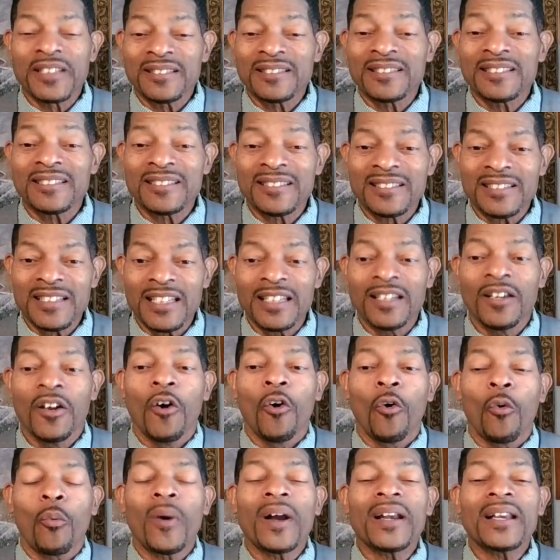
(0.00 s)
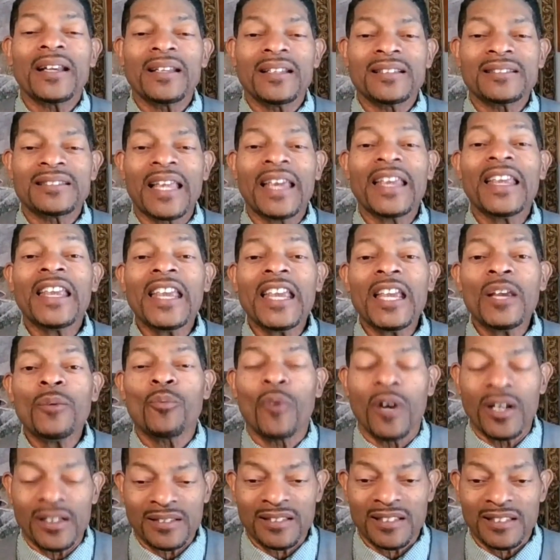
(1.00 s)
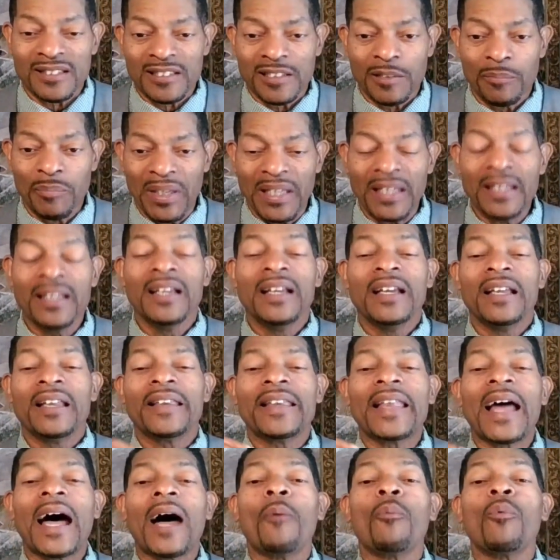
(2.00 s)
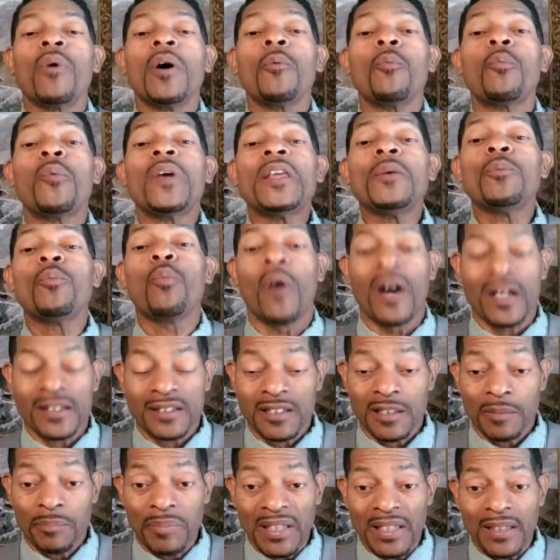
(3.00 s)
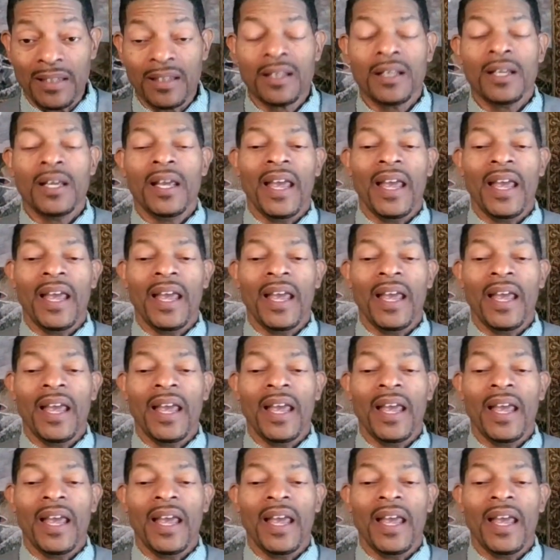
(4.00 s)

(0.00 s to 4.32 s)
us to see what it is that He wants us to be, not what we want to be.